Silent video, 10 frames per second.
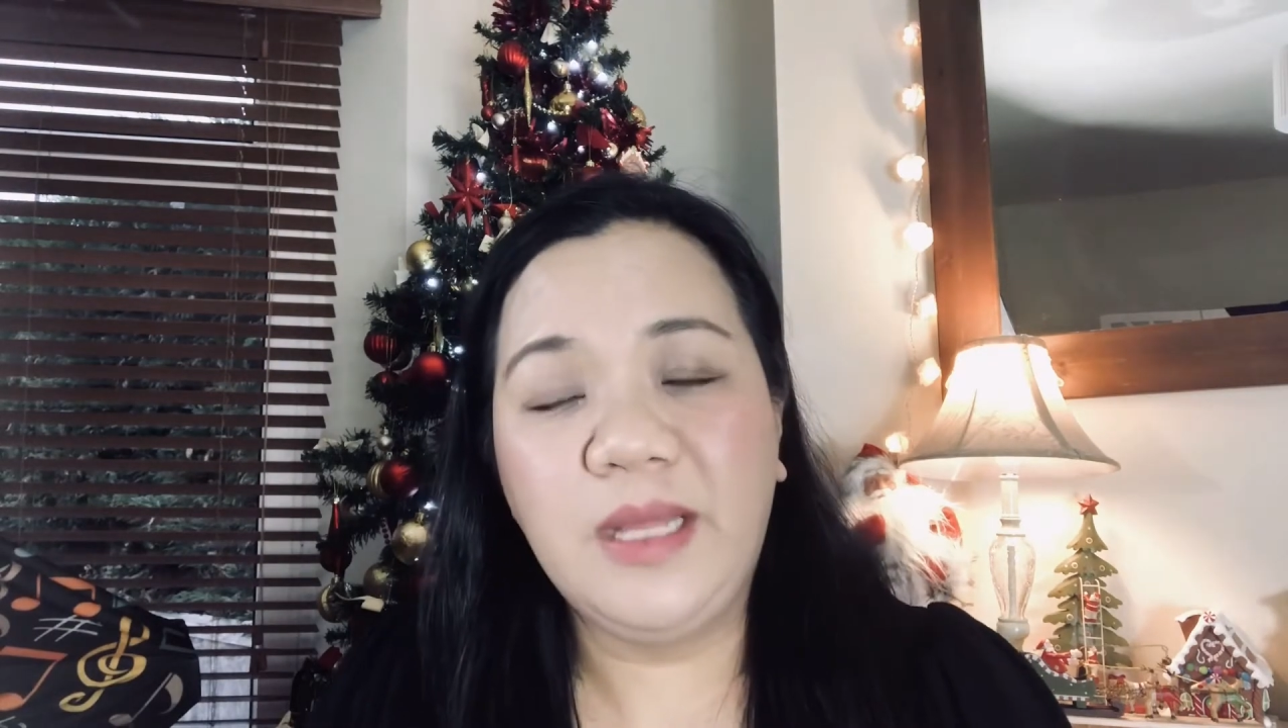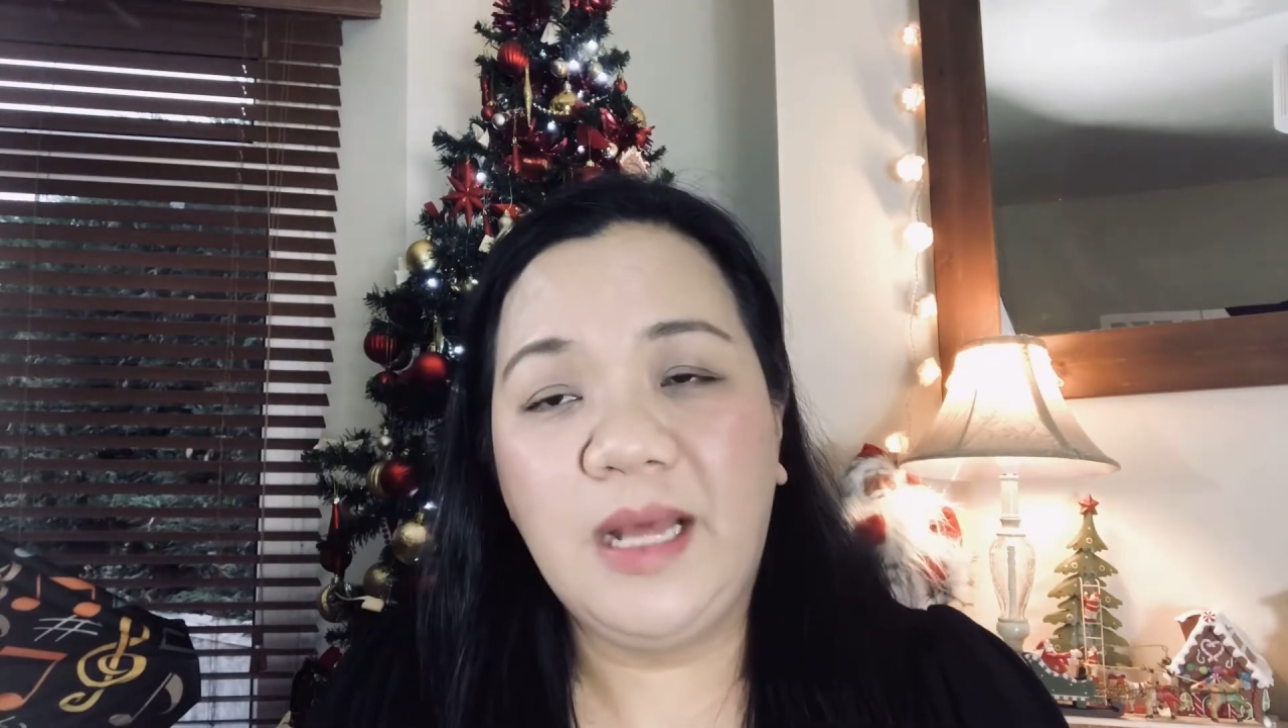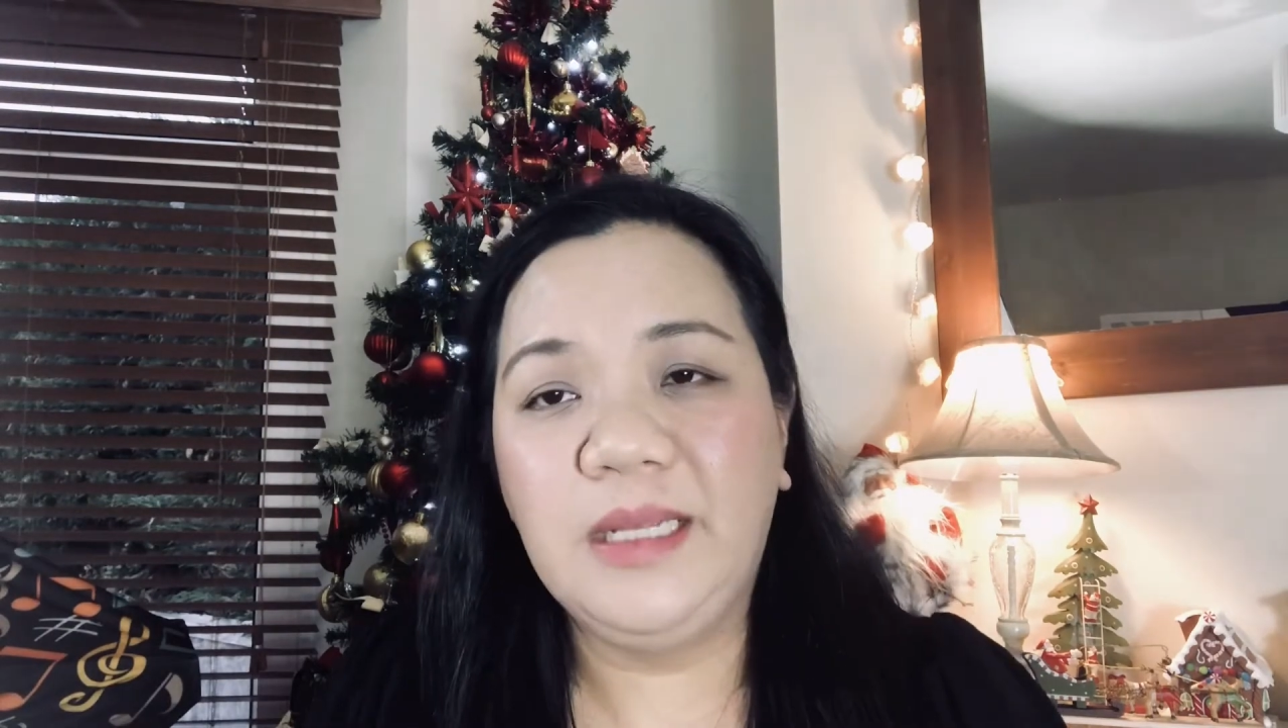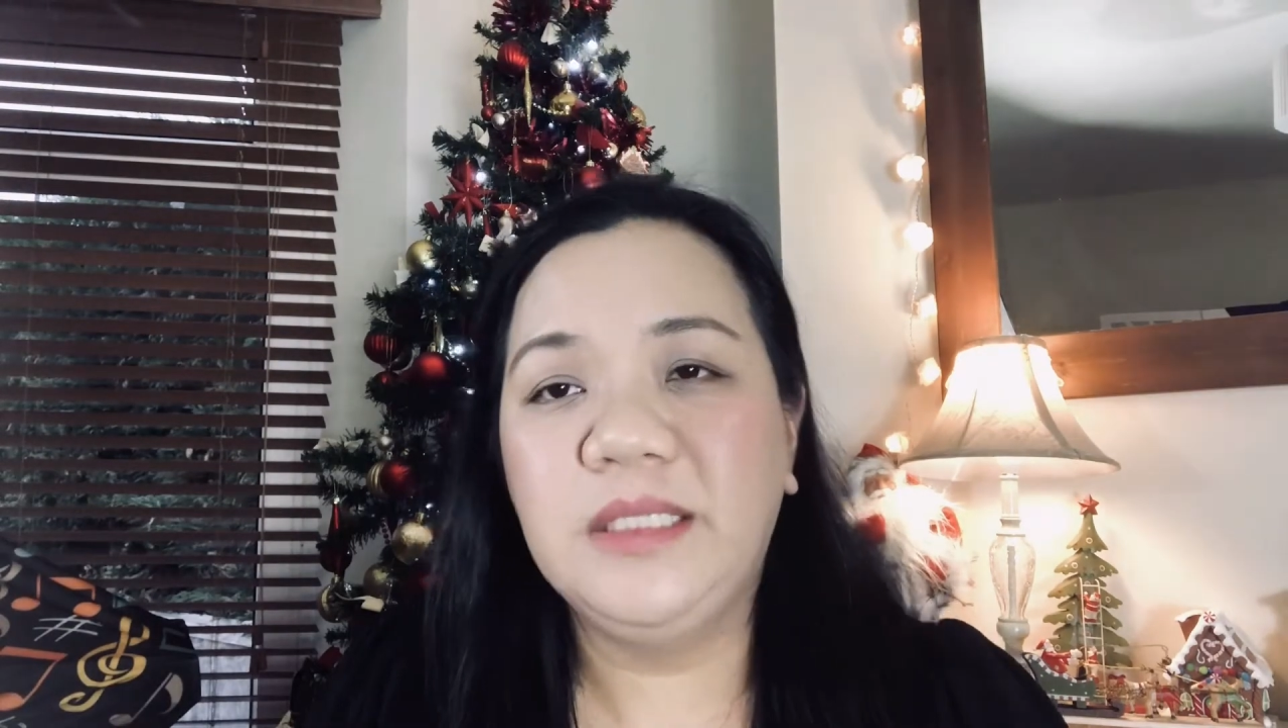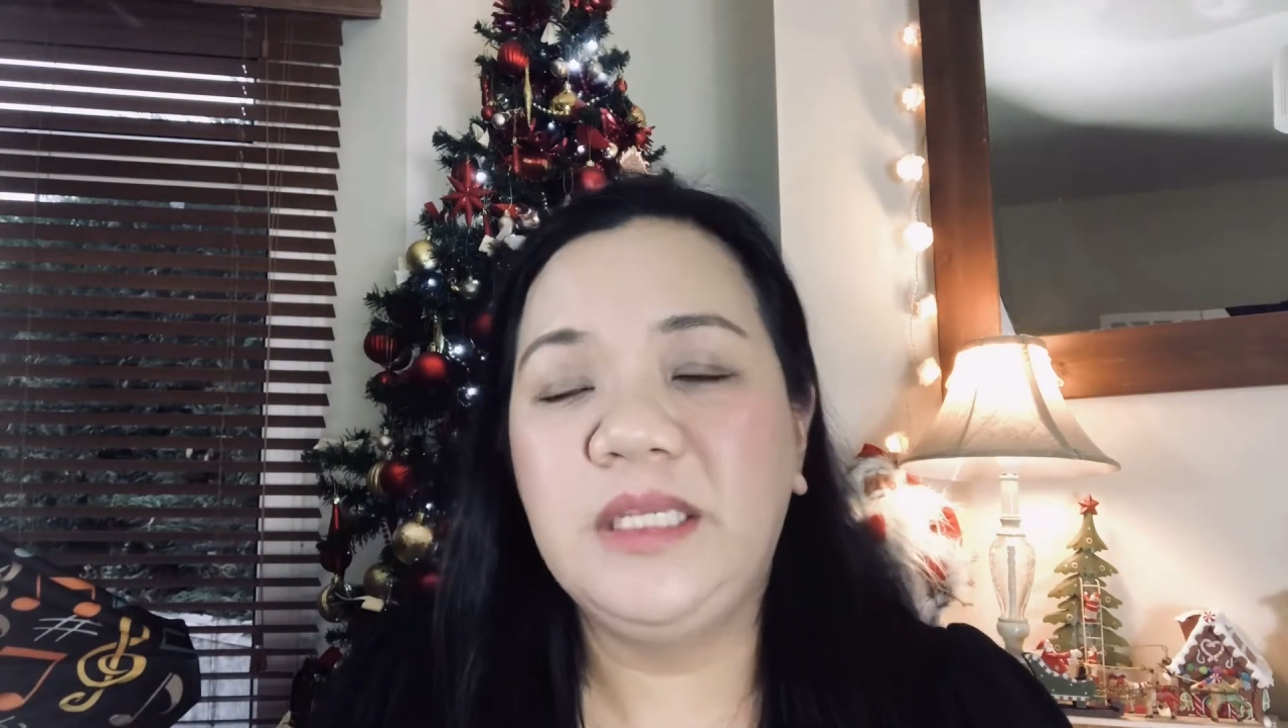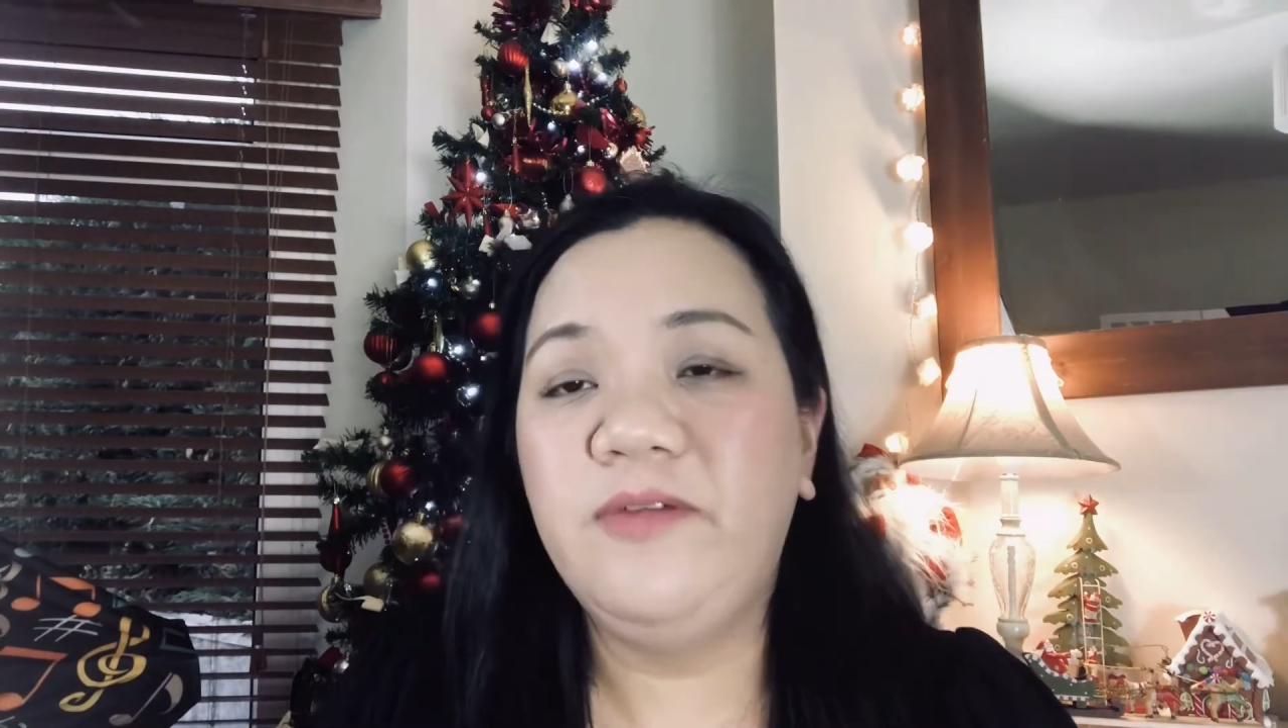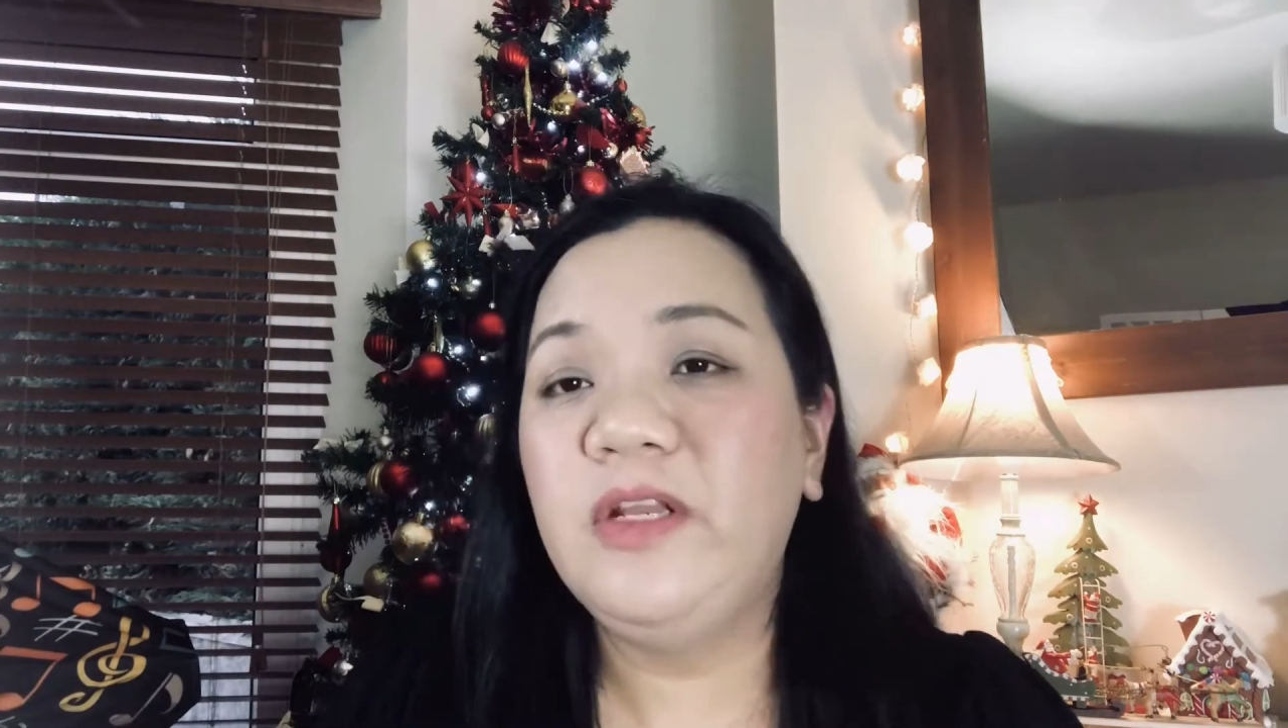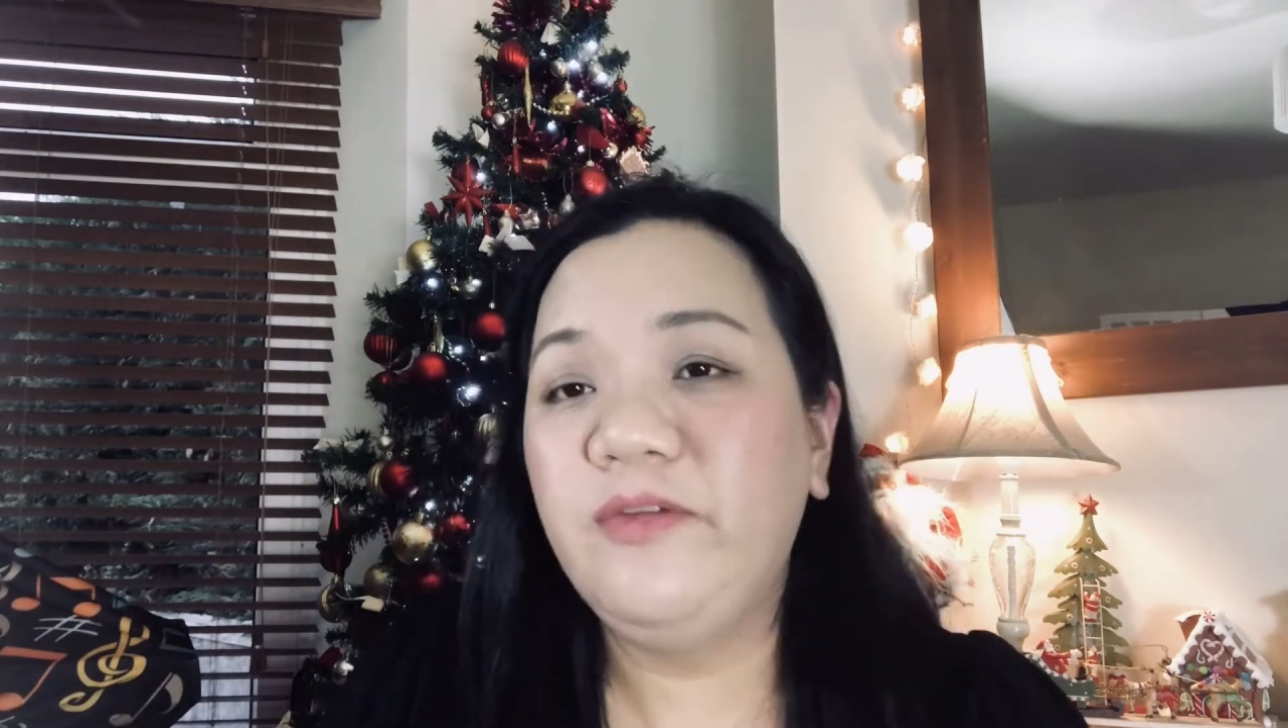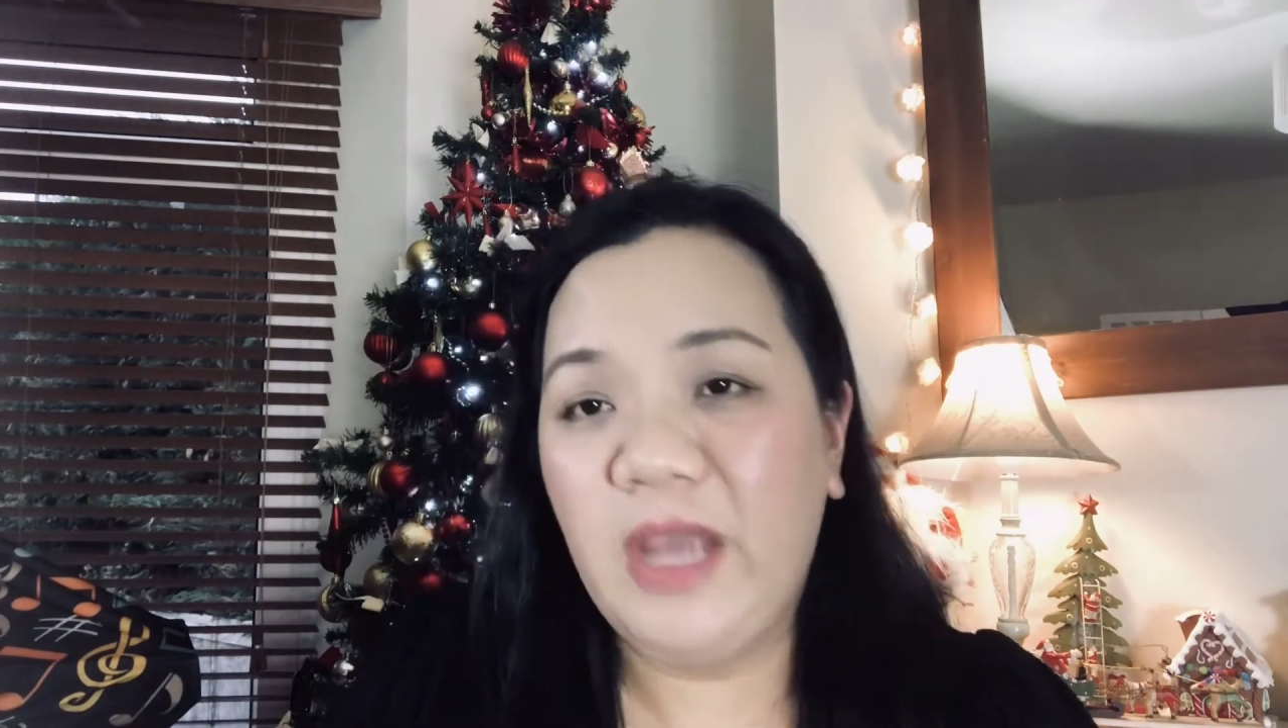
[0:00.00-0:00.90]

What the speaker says: that is even if